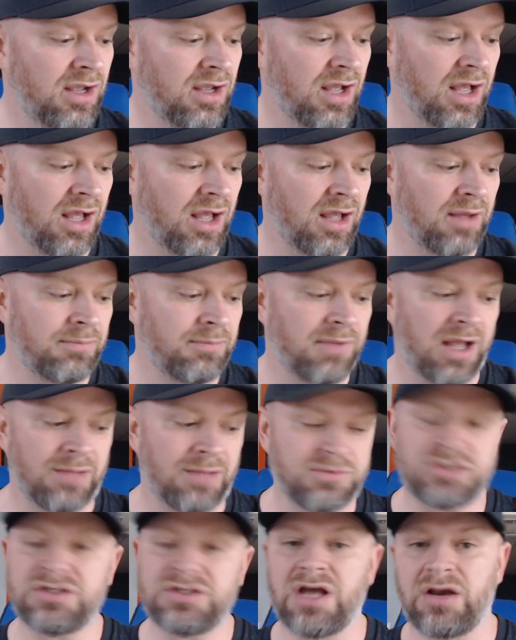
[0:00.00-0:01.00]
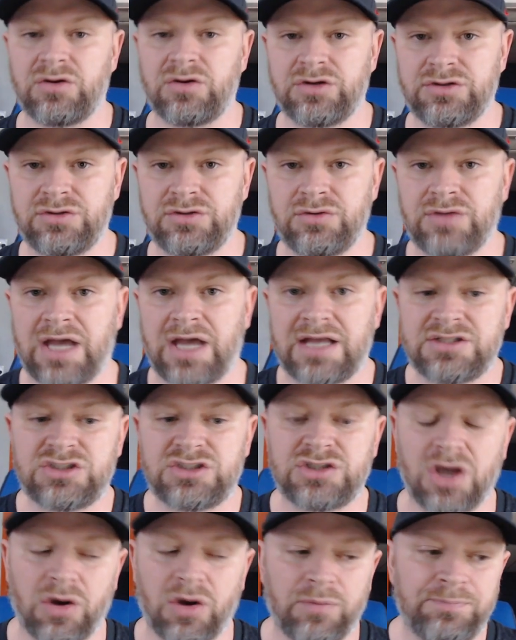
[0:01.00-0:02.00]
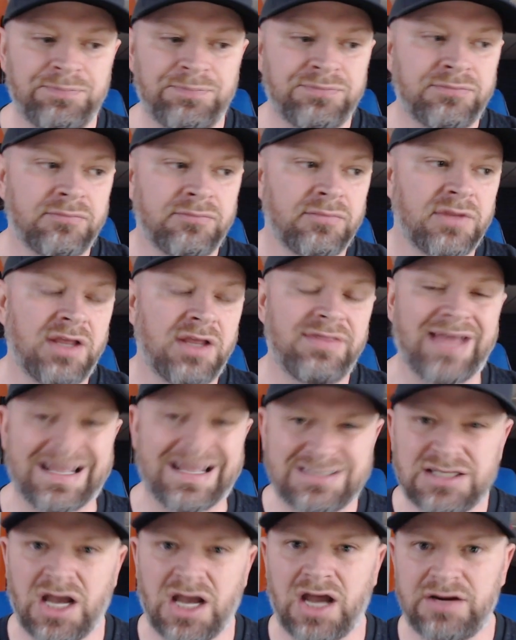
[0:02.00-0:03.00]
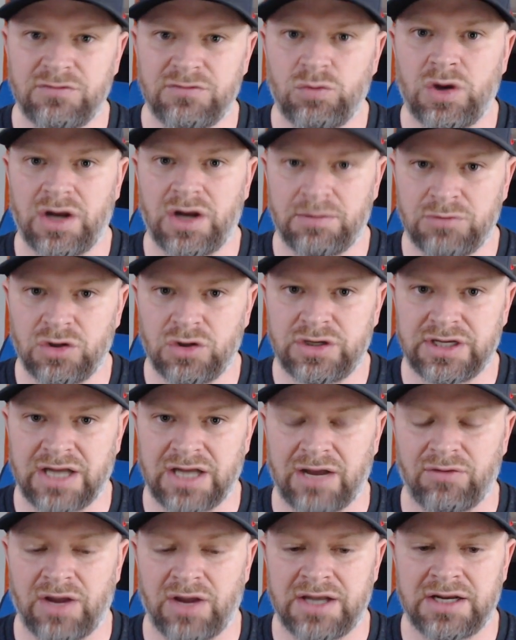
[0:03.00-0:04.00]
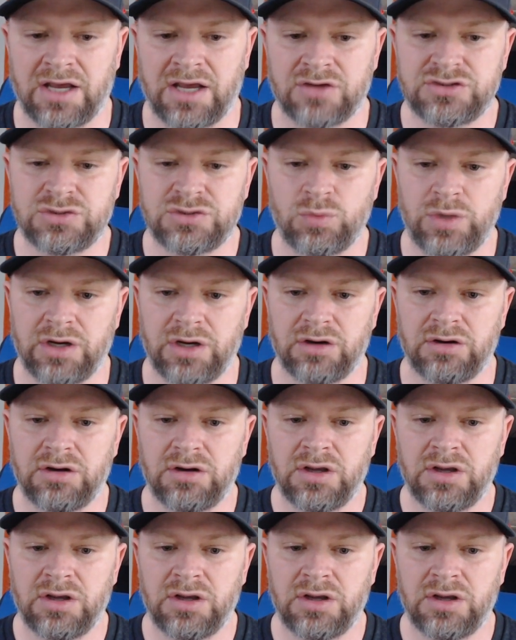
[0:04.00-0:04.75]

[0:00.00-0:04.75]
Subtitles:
I'm just not going to do that. So that's kind of what I'm looking at right now. So we're